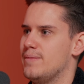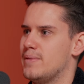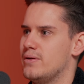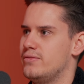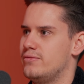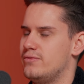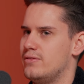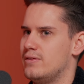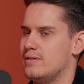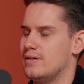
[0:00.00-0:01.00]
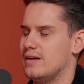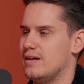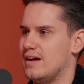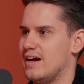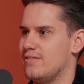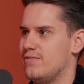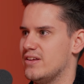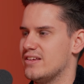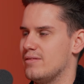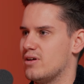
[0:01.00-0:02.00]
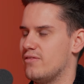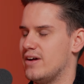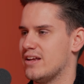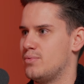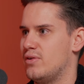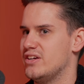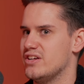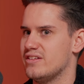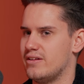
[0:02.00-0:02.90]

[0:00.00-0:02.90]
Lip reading: We both had the same kind of aspirations.